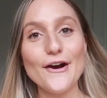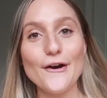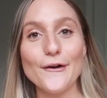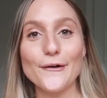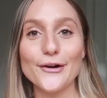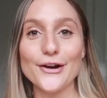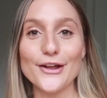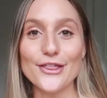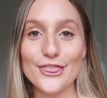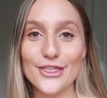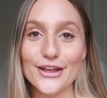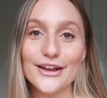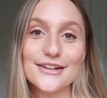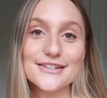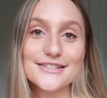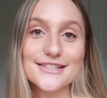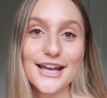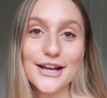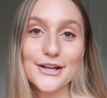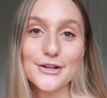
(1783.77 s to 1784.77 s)
or
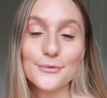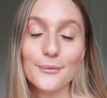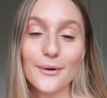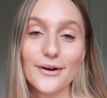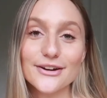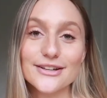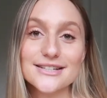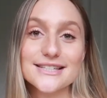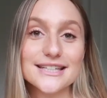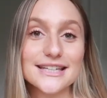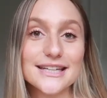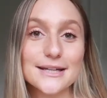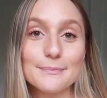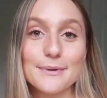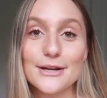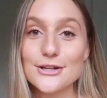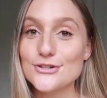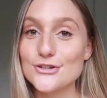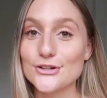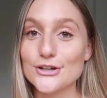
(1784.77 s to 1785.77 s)
things that you want to see,
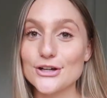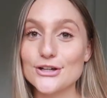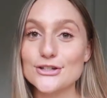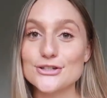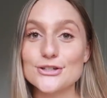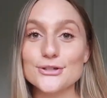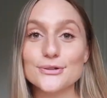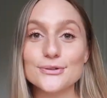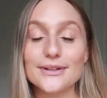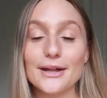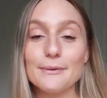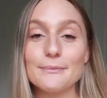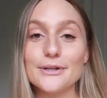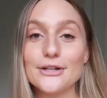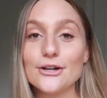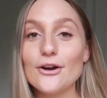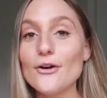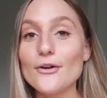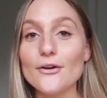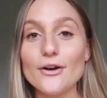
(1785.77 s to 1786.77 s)
make sure to let me
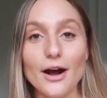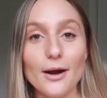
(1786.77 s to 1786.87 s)
know,